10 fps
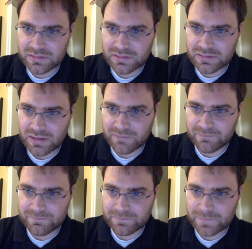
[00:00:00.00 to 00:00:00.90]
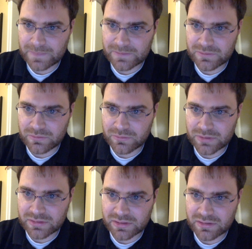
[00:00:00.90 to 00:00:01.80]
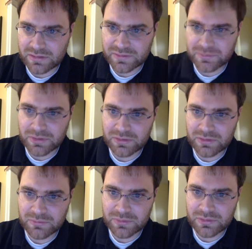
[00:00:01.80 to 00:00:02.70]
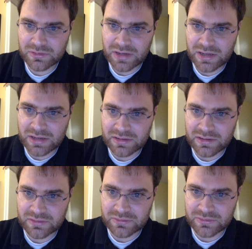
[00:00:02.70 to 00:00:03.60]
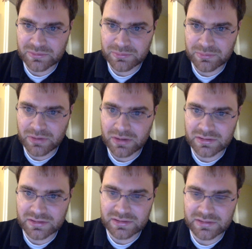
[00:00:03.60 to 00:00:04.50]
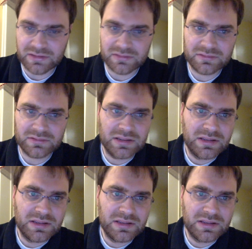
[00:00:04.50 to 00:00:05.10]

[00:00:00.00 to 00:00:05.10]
Yeah. So we click on this part number, and then there's this product detail.